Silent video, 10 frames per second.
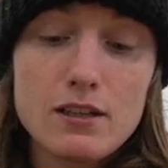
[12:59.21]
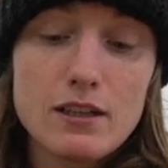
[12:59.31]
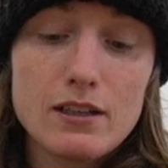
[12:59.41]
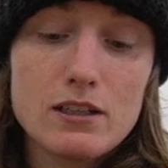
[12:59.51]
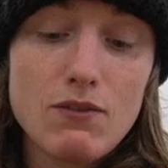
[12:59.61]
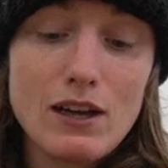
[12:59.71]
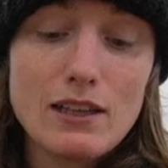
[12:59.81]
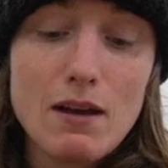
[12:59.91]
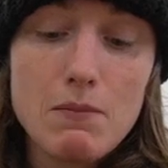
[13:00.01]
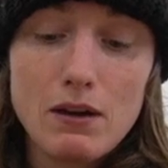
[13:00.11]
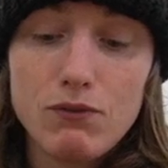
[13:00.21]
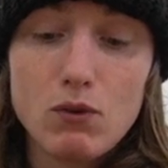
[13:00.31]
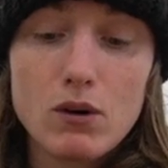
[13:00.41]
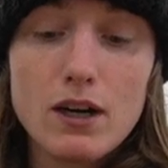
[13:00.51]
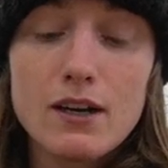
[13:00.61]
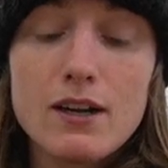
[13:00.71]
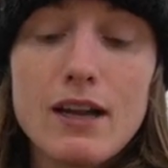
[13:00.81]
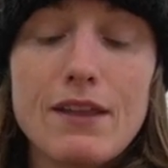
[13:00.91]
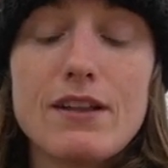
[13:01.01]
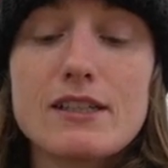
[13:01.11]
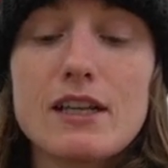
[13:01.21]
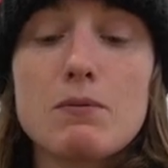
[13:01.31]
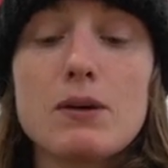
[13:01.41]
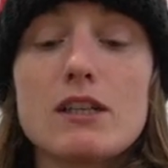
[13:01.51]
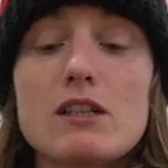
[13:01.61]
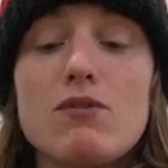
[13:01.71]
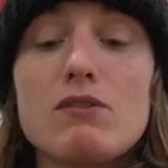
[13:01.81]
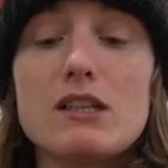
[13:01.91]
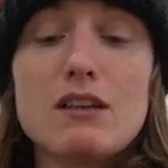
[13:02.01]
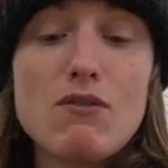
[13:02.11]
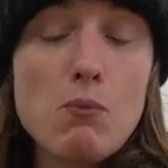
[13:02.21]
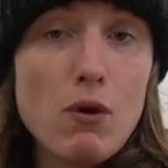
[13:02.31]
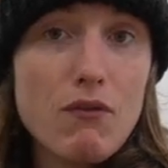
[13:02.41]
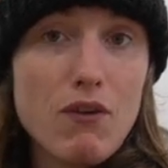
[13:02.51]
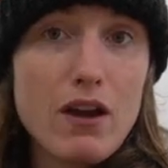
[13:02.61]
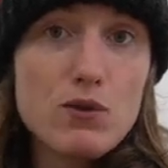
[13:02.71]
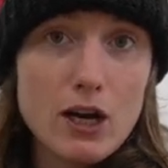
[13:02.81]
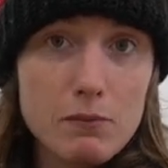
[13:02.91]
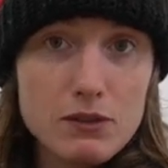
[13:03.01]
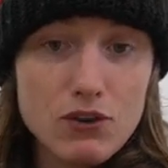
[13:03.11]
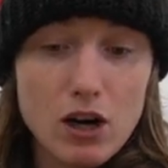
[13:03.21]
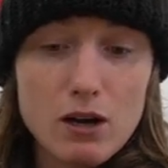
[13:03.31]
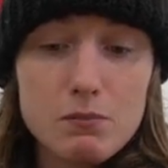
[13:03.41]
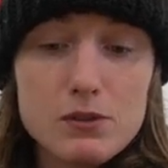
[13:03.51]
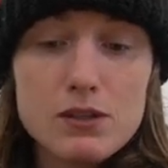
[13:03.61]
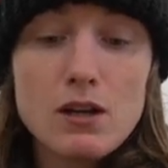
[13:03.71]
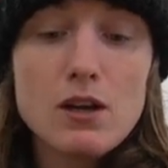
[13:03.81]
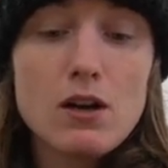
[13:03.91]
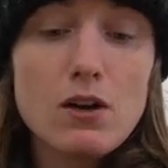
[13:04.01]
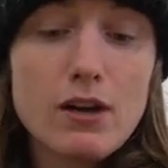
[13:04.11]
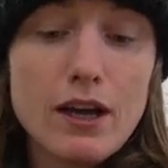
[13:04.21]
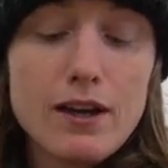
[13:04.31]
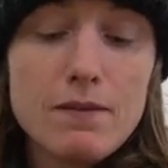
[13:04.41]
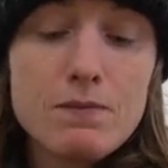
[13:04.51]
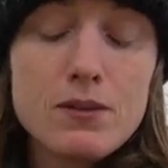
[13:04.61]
Let's divide that by 4, and that's gonna bring us to 57.5 grams of carbs, okay?